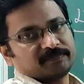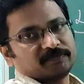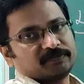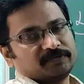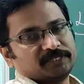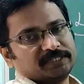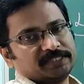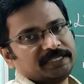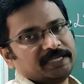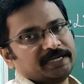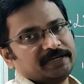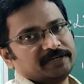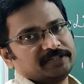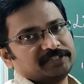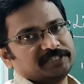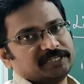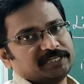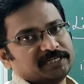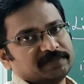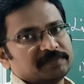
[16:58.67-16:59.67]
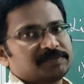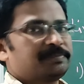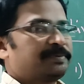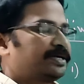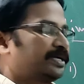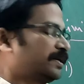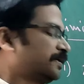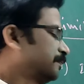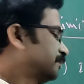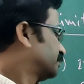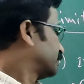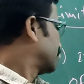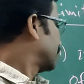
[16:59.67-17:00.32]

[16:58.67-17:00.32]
For the hydrogen atom spectrum.